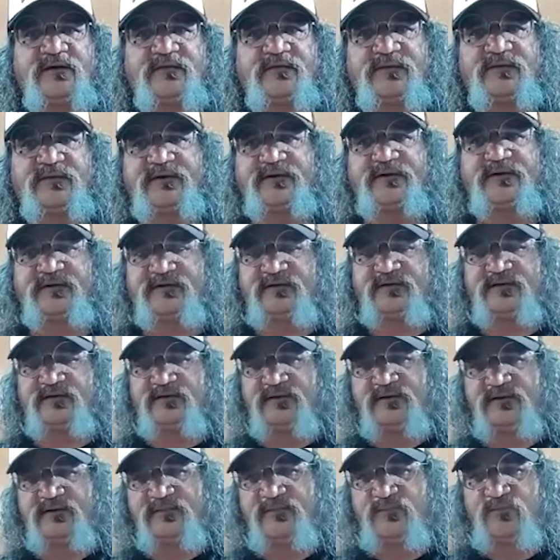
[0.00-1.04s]
accredited
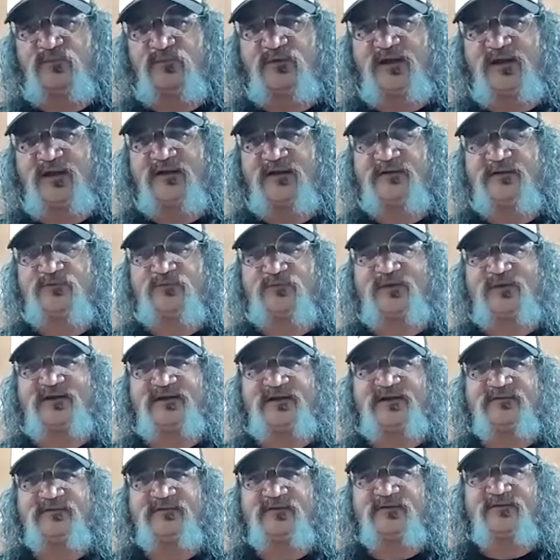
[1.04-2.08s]
Mudai
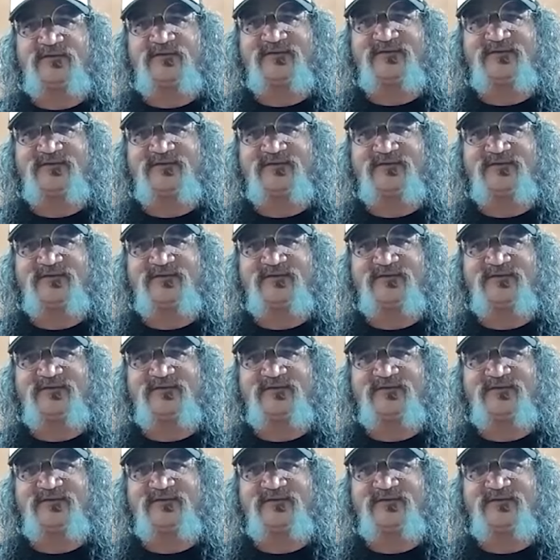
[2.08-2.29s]
28th of